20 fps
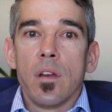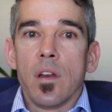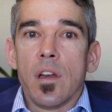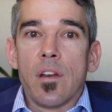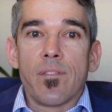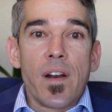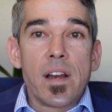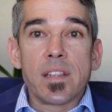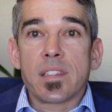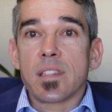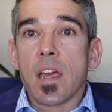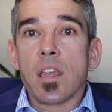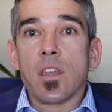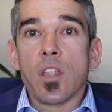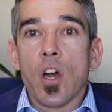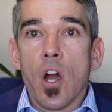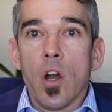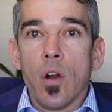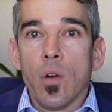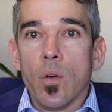If I say
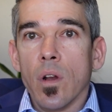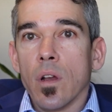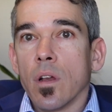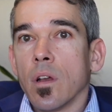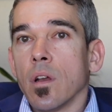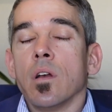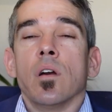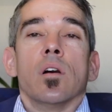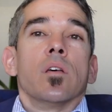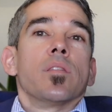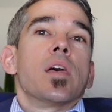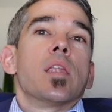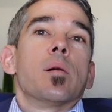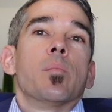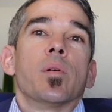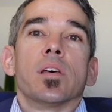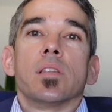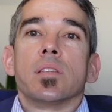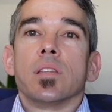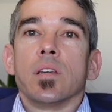no, then I'm
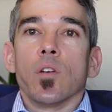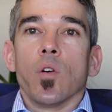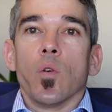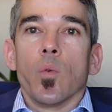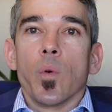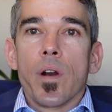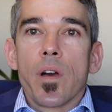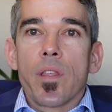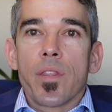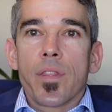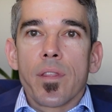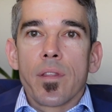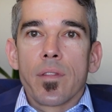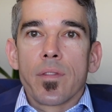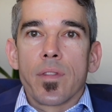going to deal with